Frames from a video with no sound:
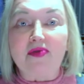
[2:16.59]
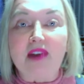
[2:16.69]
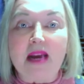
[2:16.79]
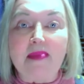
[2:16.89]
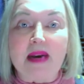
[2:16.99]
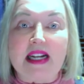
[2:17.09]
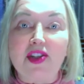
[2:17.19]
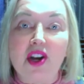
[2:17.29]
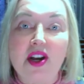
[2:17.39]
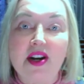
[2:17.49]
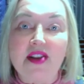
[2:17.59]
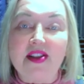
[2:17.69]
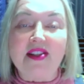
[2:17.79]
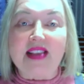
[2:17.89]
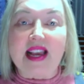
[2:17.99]
Rabbi
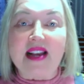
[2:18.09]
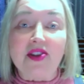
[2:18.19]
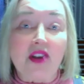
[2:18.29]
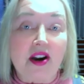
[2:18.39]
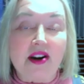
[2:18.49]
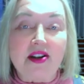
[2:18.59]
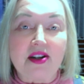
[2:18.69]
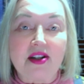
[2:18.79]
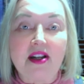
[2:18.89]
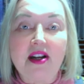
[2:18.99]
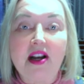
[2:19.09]
Jonathan Sacks' article